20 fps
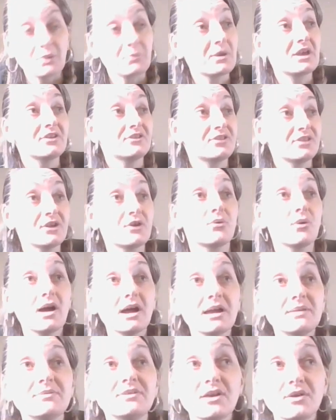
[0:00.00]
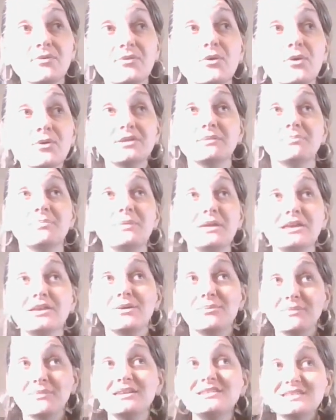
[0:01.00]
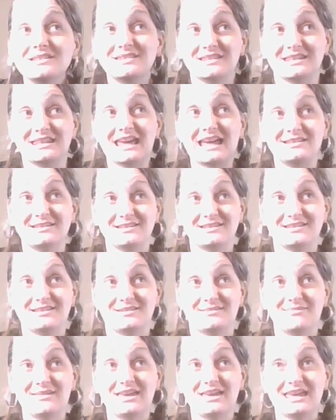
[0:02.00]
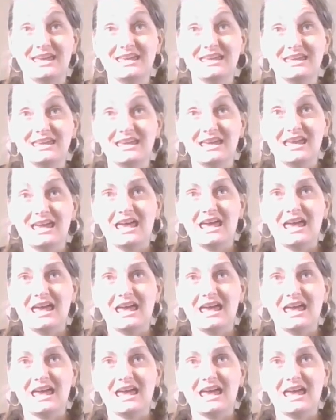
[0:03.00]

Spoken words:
Because the crimes that have already been committed against me,